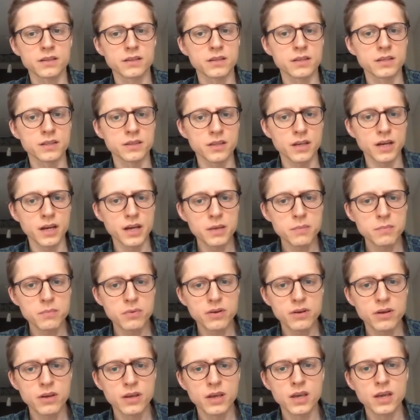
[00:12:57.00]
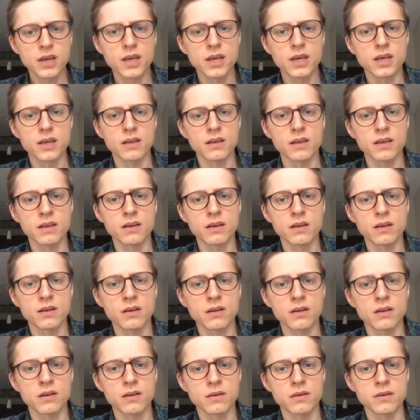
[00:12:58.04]
type
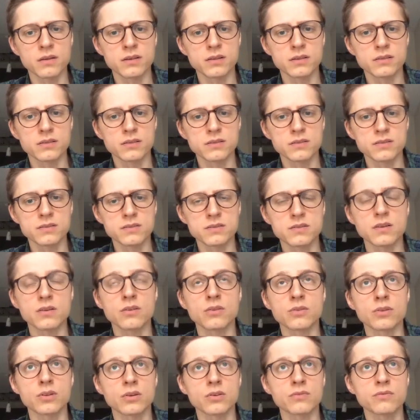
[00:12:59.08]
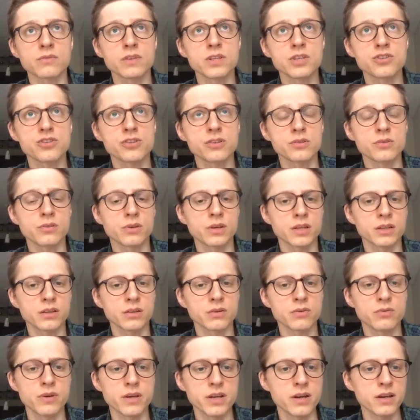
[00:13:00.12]
on which you can
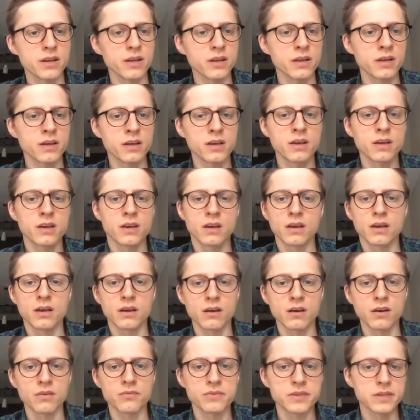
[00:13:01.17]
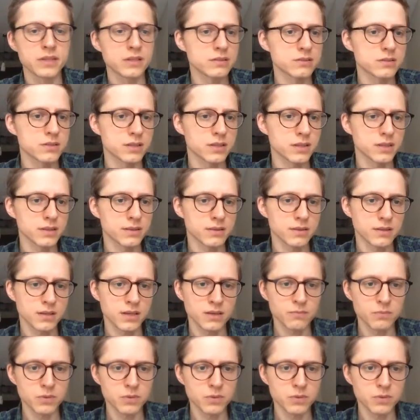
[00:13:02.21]
query fields that have been